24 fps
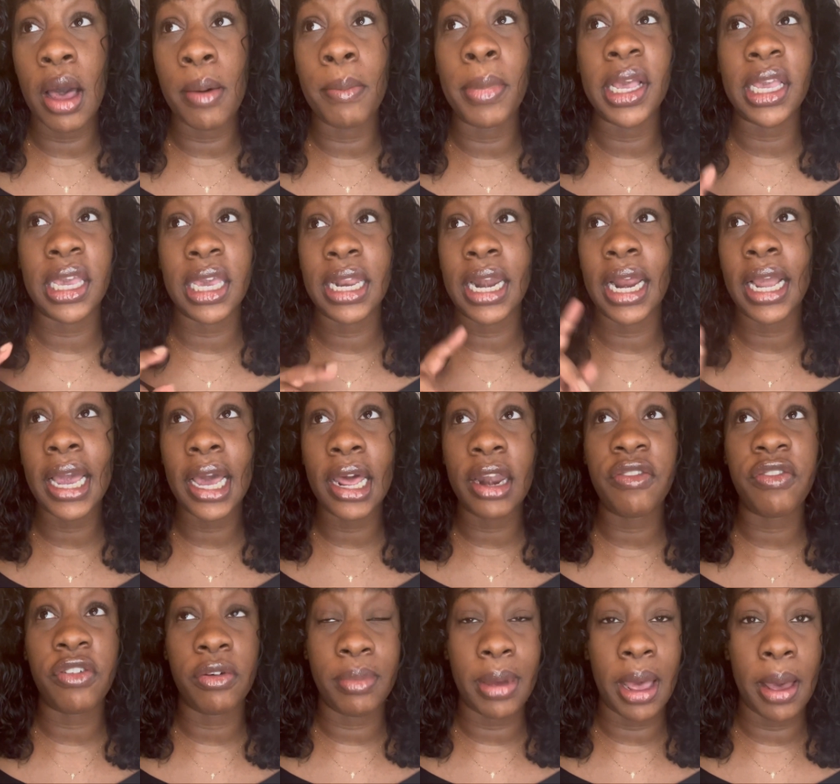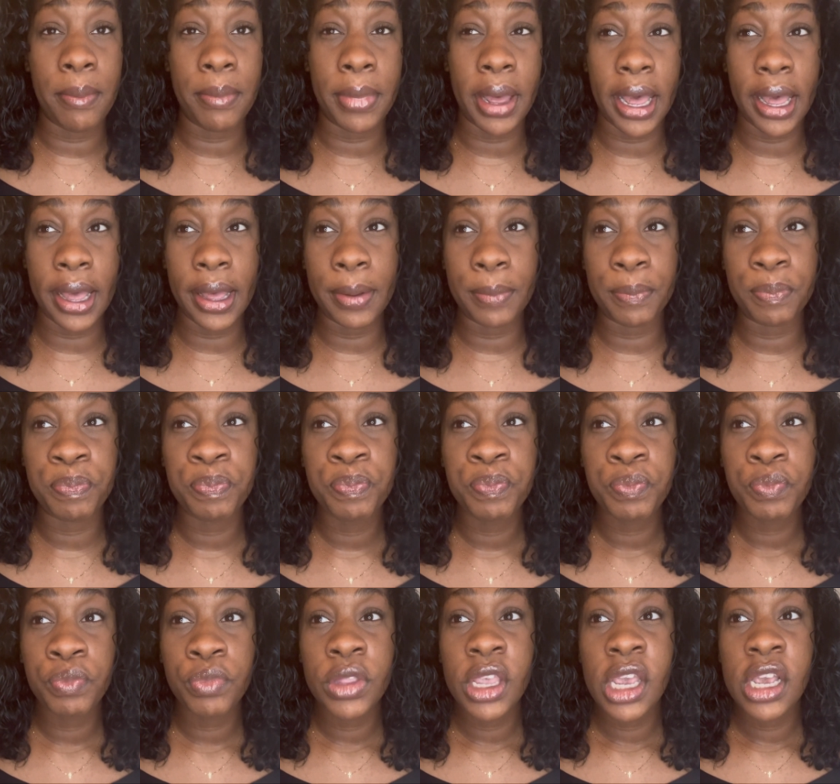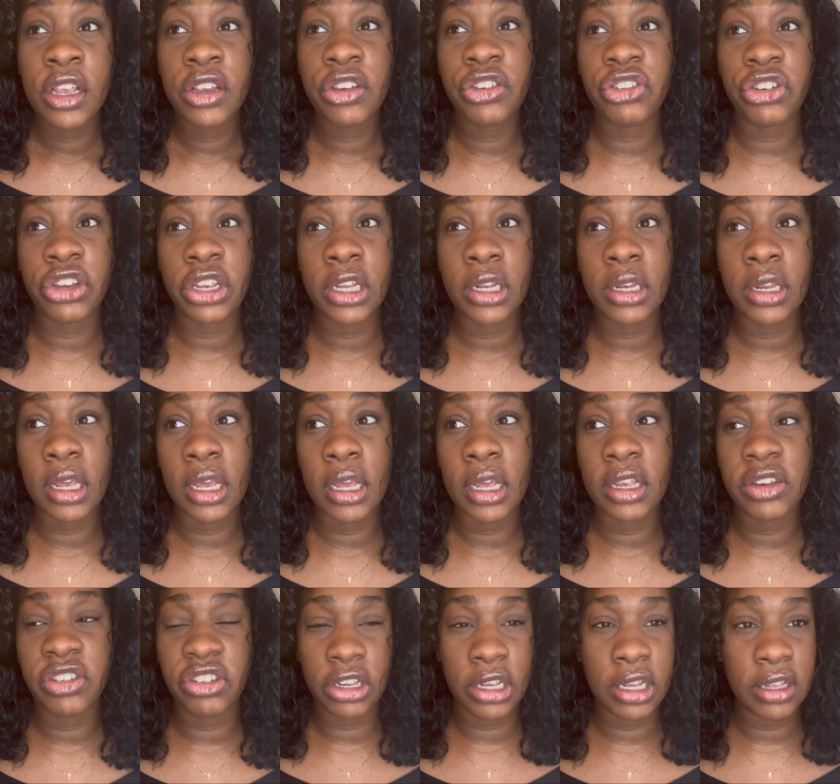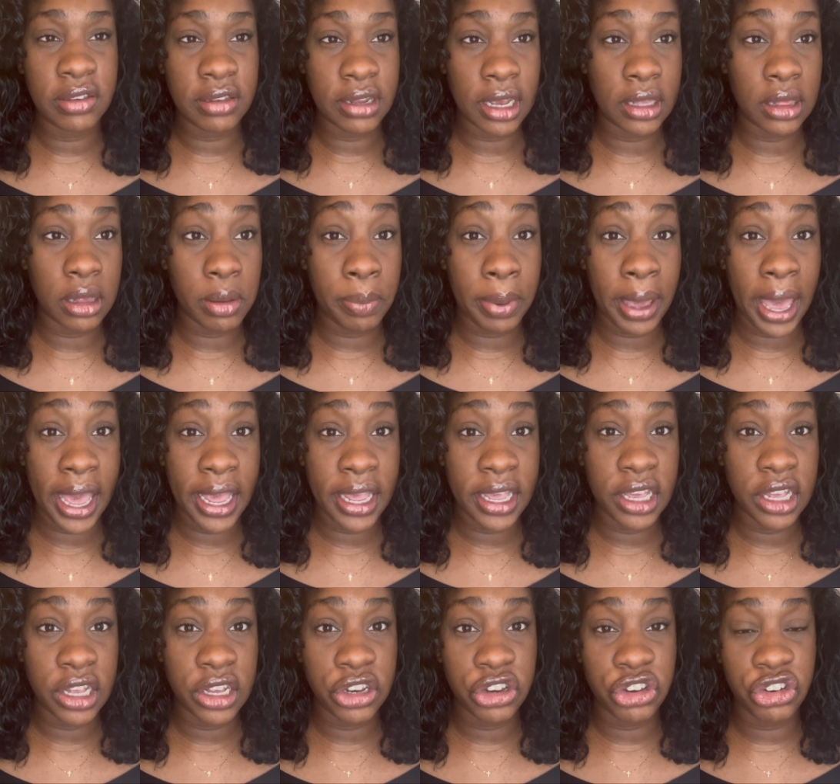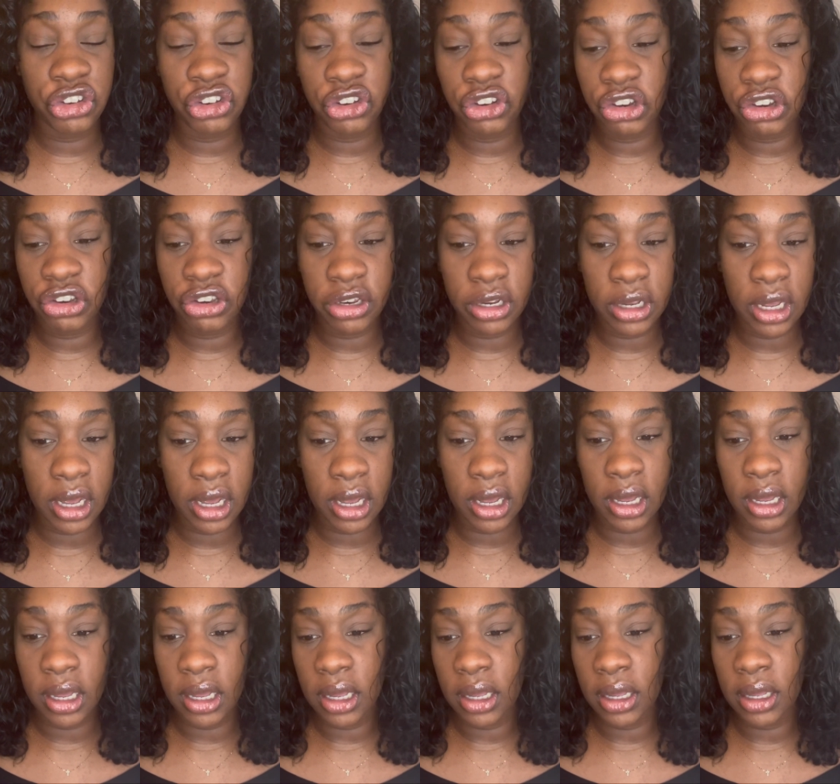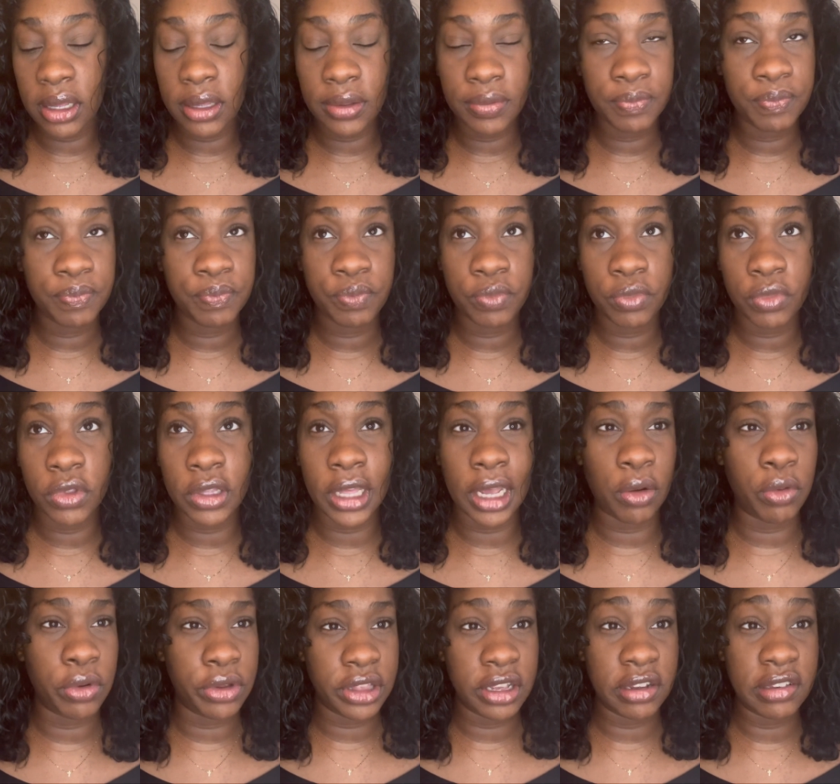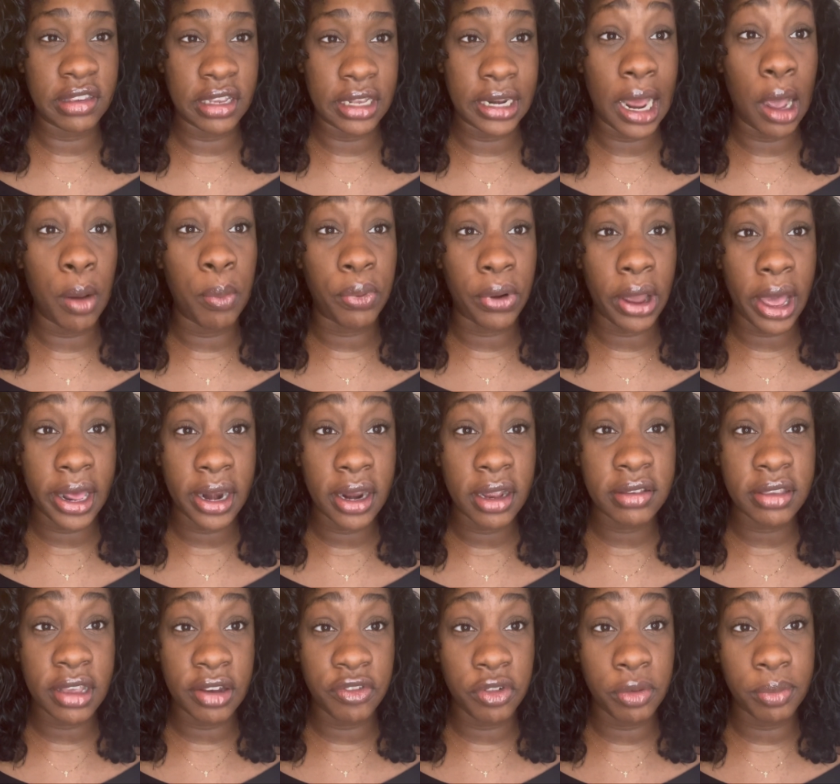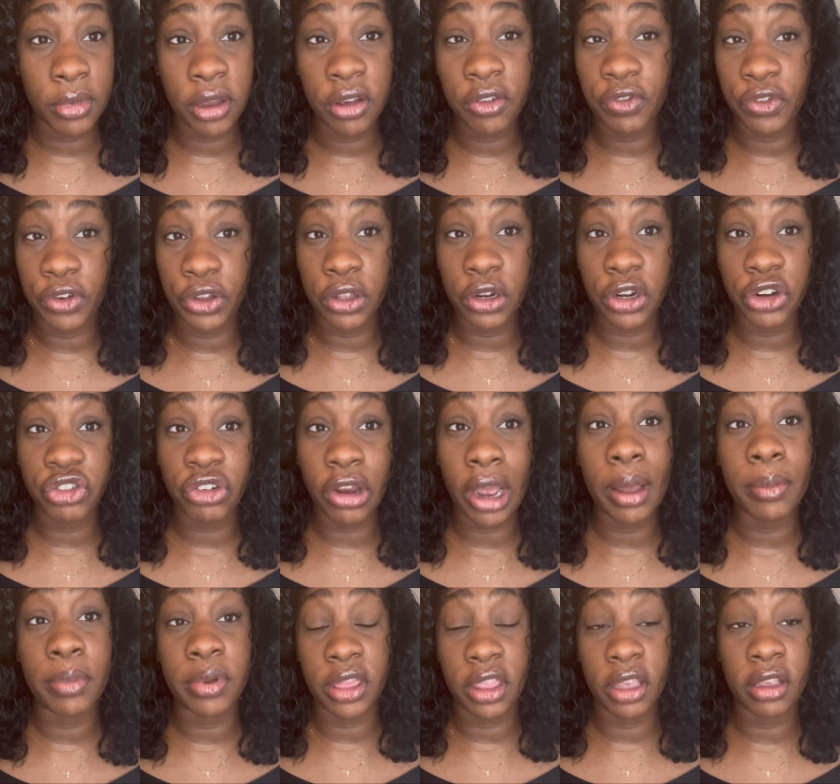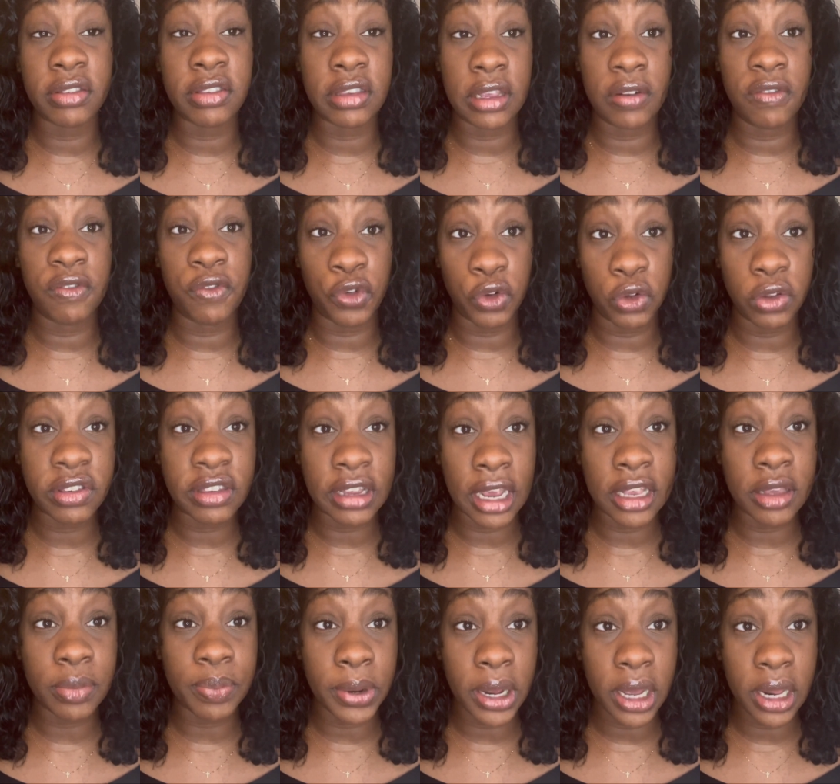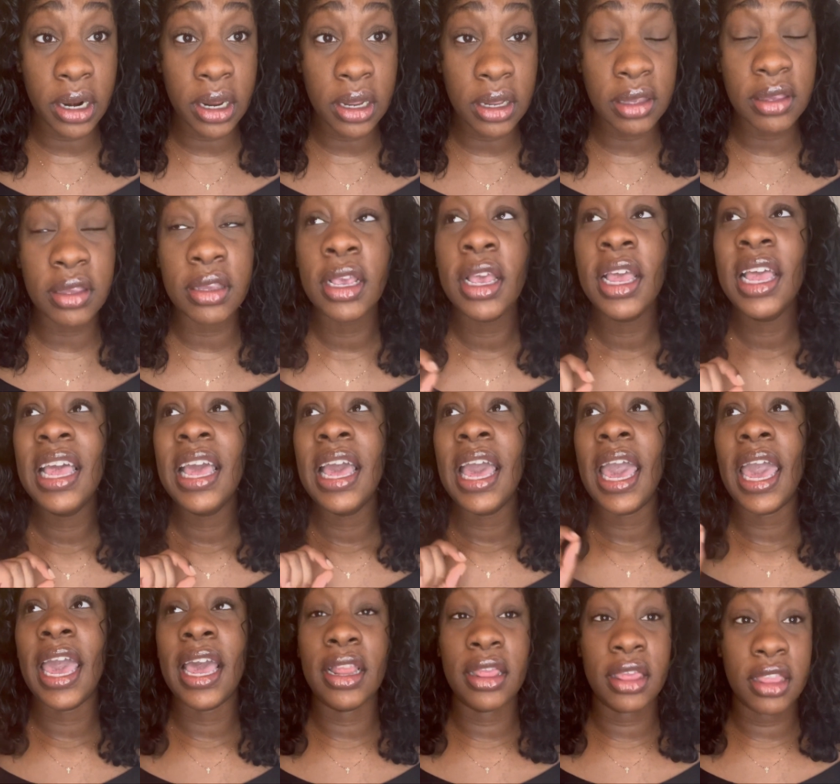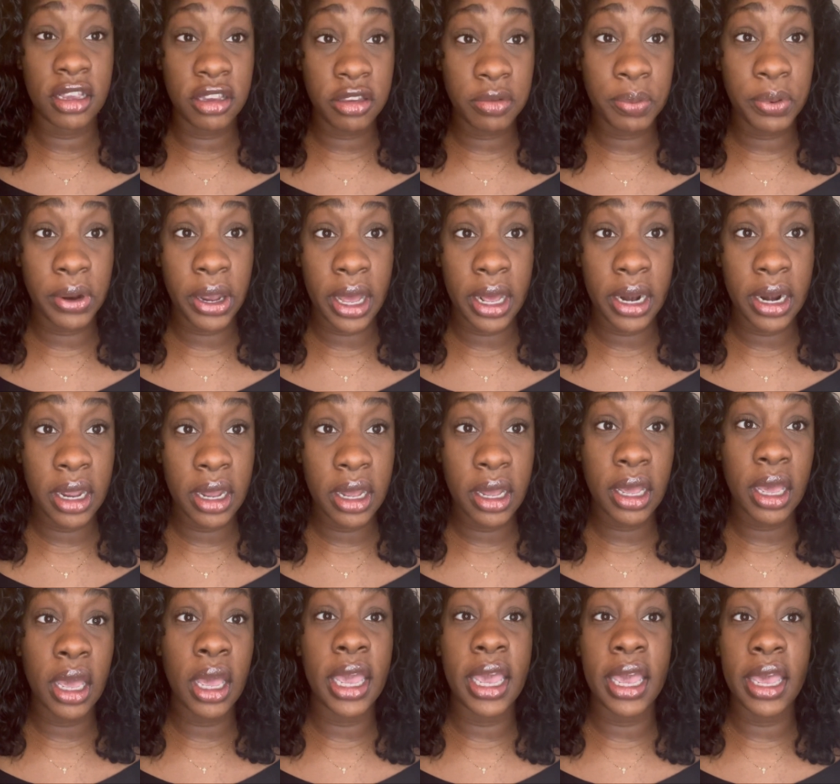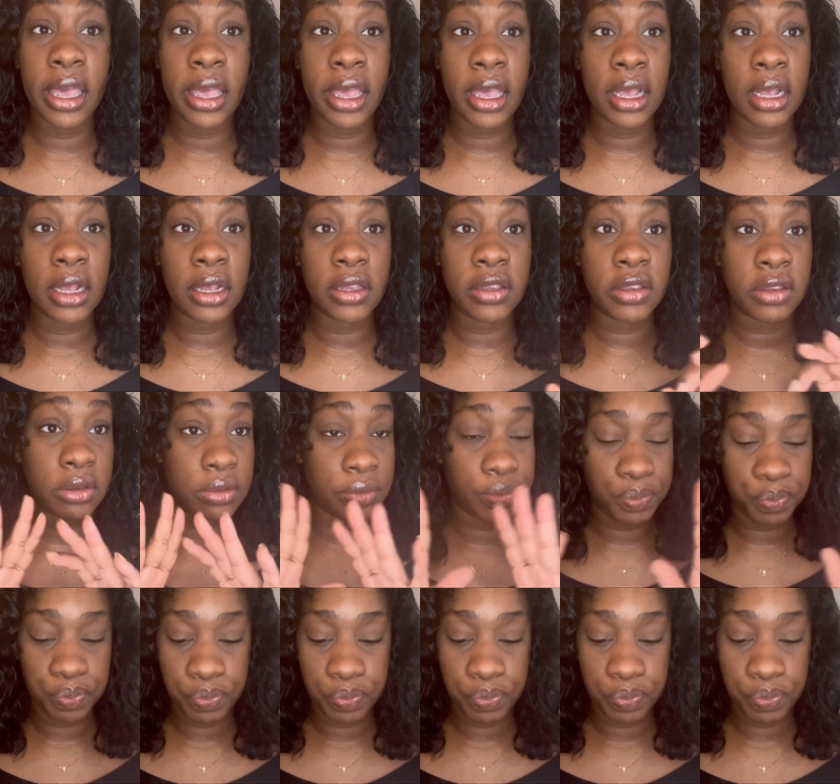Again, I got it from my mom. She gets like the packaged, like where they send out products every month for you to try, but they send full size products. And this product is